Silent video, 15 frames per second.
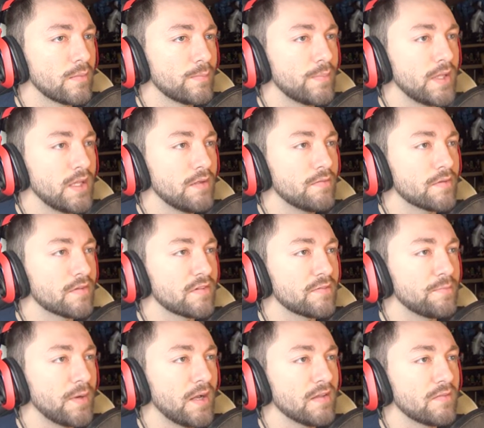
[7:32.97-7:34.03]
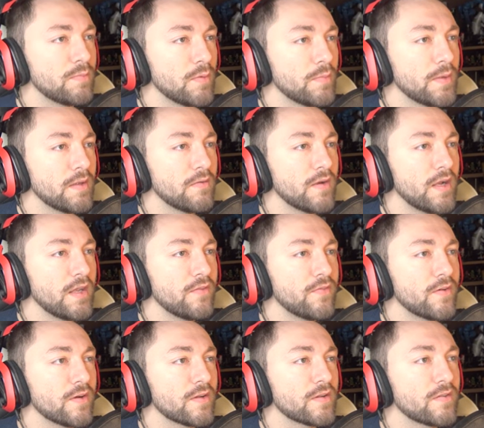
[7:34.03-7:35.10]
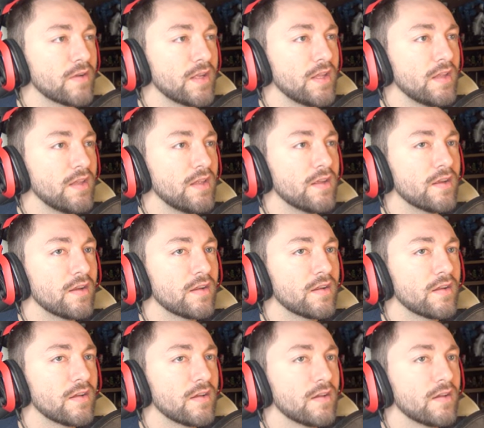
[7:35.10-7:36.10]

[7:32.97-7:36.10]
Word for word: Be responsible, be ready for a great year.